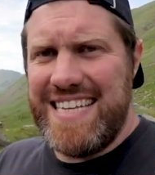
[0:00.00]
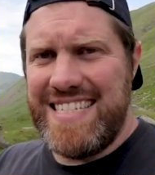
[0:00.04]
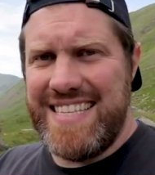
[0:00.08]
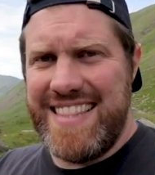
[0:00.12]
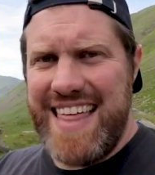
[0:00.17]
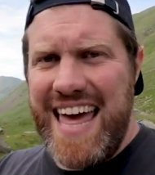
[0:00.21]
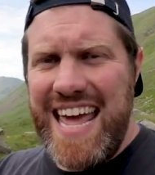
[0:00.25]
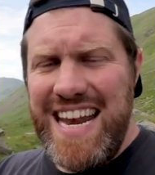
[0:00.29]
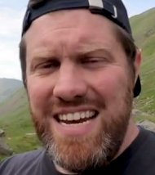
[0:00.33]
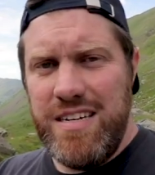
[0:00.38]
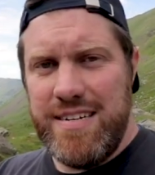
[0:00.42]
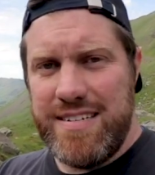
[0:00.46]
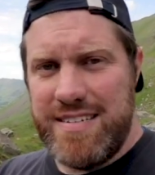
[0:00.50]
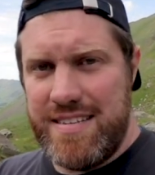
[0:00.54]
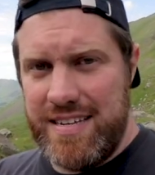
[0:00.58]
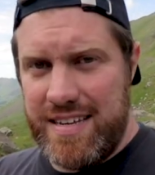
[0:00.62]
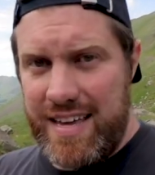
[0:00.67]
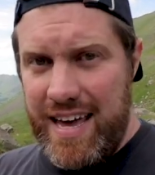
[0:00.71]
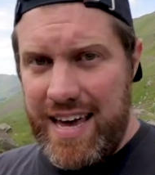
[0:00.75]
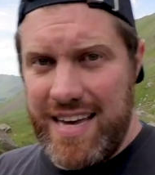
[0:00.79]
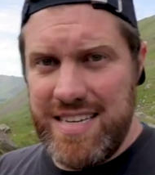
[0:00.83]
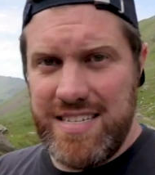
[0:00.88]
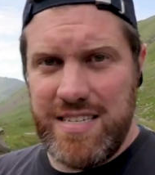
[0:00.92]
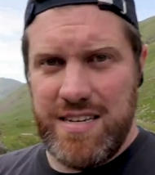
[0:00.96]
It's then just
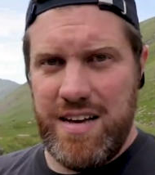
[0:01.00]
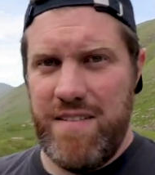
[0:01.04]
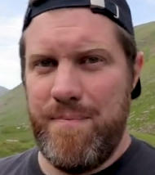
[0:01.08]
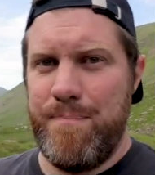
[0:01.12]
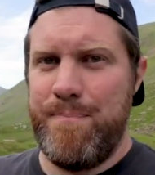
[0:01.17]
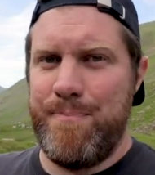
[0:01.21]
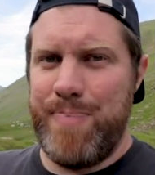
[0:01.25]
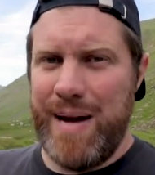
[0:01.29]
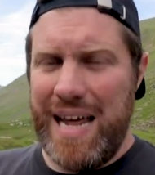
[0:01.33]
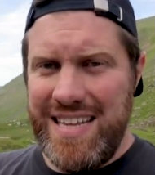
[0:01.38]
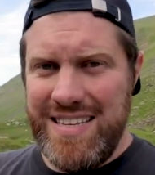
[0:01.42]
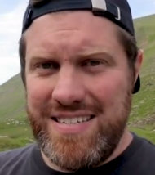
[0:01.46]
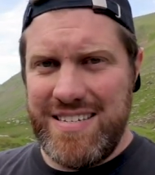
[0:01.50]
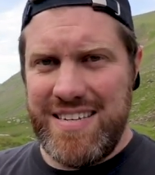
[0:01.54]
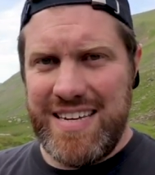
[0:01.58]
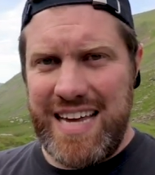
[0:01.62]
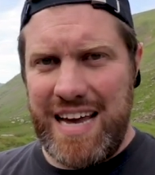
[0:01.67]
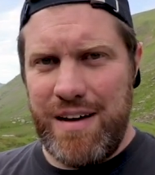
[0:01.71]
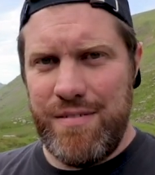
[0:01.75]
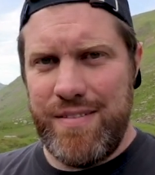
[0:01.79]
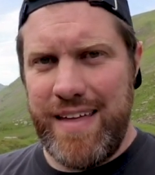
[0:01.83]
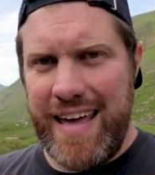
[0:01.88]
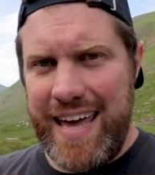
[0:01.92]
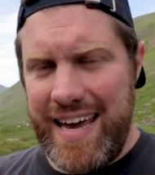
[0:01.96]
a case of
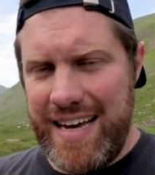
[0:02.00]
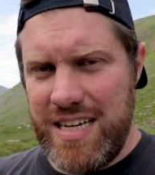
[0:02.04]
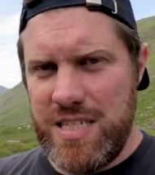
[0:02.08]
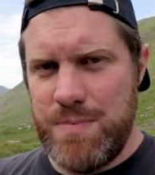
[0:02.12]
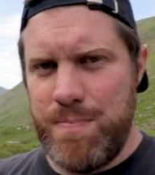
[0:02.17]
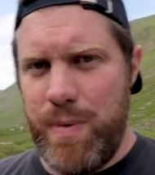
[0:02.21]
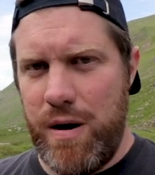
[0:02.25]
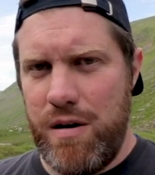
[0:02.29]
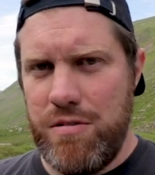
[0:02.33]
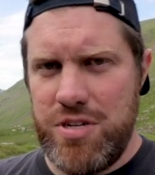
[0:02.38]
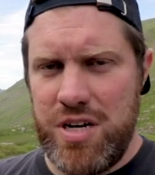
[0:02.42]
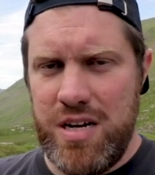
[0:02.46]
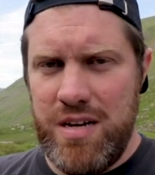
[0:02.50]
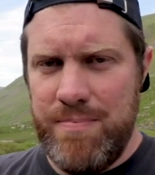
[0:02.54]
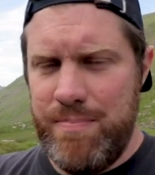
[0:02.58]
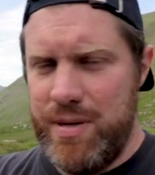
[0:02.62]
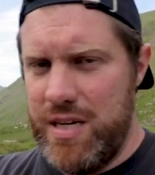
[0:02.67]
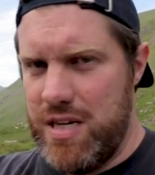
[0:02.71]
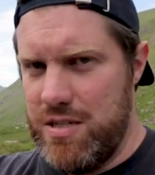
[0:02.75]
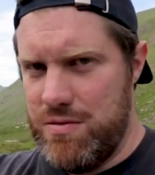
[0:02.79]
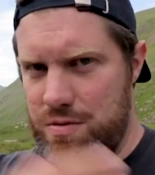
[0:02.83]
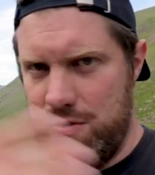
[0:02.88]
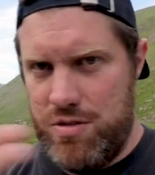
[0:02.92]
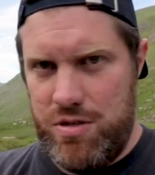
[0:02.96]
balancing out that exposure,
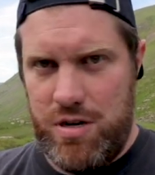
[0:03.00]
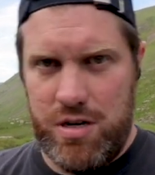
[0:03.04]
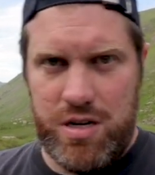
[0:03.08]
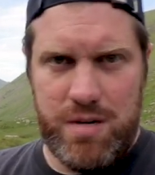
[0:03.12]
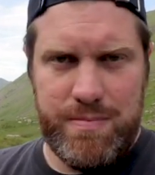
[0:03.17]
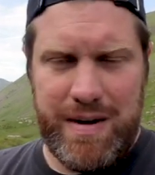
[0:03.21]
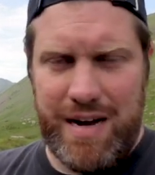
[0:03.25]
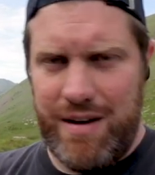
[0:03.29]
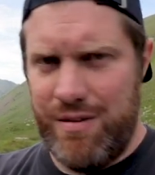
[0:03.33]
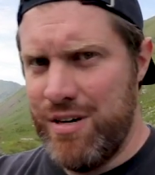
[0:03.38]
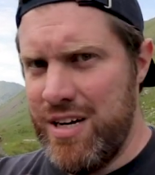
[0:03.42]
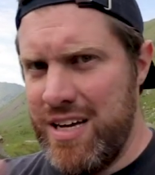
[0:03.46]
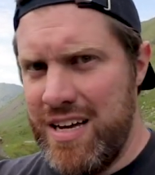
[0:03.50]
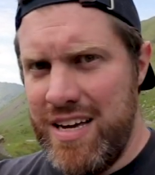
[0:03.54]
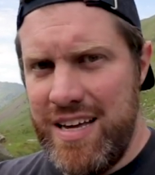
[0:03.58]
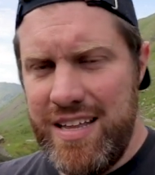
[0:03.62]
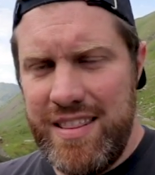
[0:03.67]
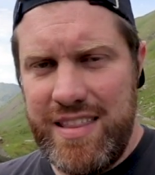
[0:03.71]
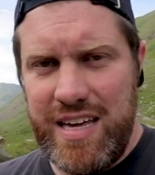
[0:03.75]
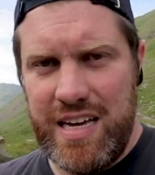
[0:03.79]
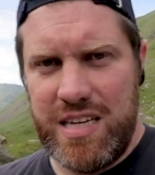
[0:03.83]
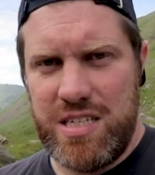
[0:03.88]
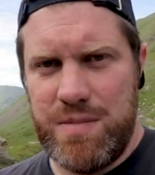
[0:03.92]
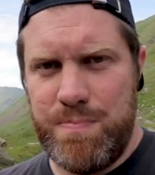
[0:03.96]
because we're talking about
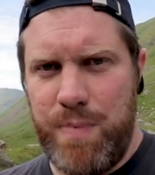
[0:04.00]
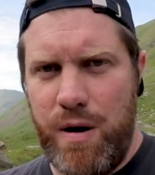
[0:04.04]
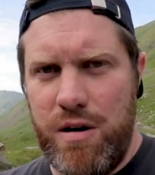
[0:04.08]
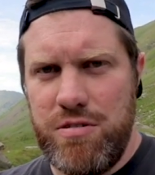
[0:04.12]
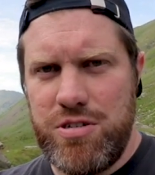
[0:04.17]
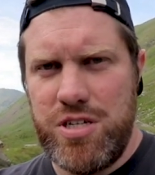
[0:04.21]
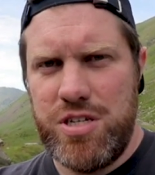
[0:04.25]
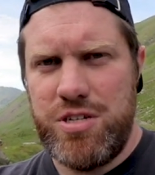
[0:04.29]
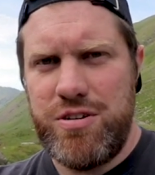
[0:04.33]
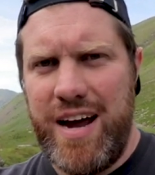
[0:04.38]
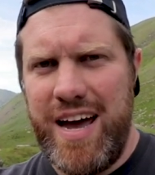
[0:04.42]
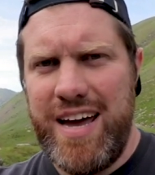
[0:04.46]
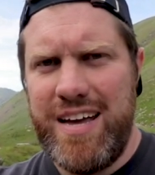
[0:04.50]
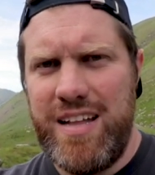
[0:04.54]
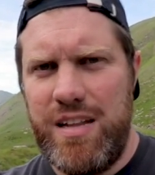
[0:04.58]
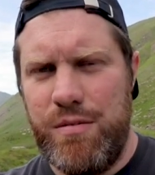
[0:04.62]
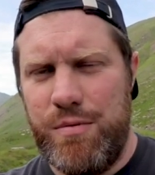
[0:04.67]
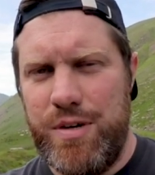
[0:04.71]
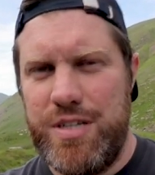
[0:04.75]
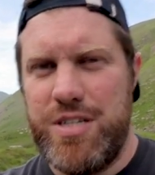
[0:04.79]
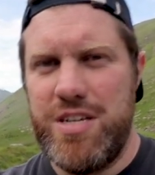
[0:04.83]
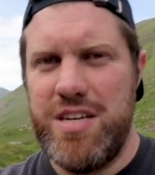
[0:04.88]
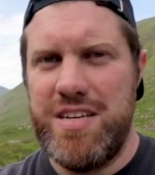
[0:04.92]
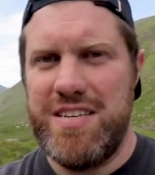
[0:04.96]
the exposure
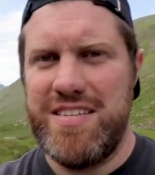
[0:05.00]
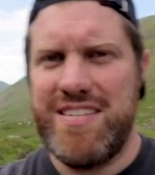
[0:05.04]
triangle, which